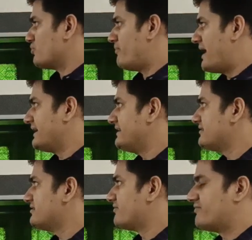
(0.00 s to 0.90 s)
So by
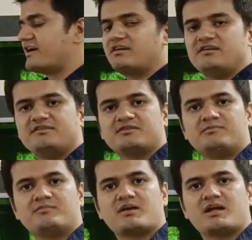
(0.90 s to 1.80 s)
this, the
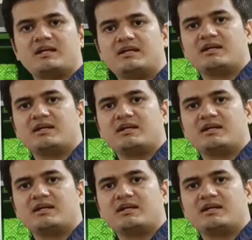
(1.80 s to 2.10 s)
federalism,